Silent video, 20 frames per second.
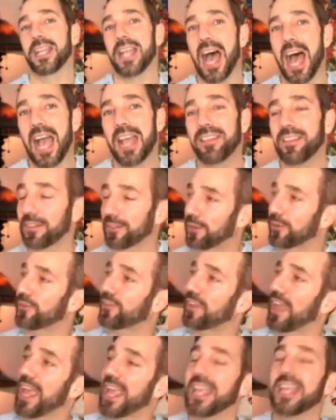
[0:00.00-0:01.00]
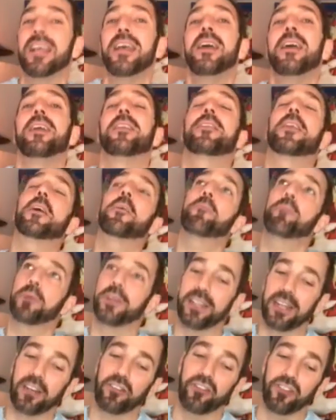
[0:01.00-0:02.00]
nine that they're saying, their
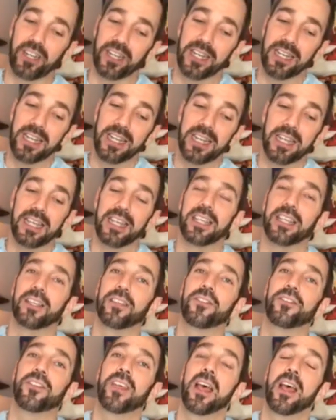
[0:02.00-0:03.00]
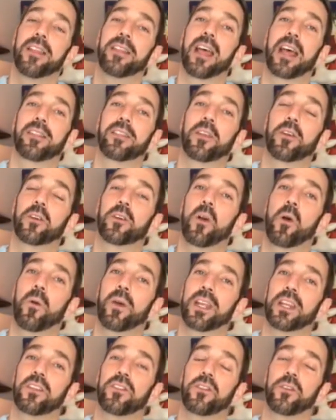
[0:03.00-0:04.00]
prediction is that they're
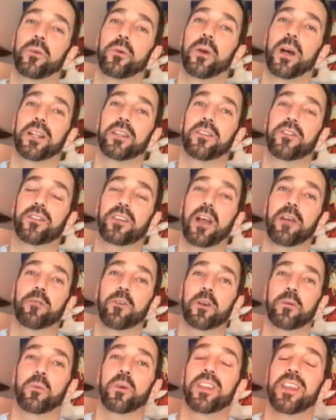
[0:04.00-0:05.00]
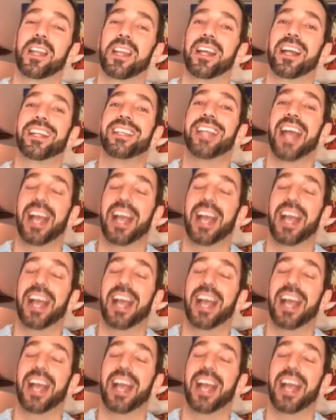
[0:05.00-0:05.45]
going to discover it within a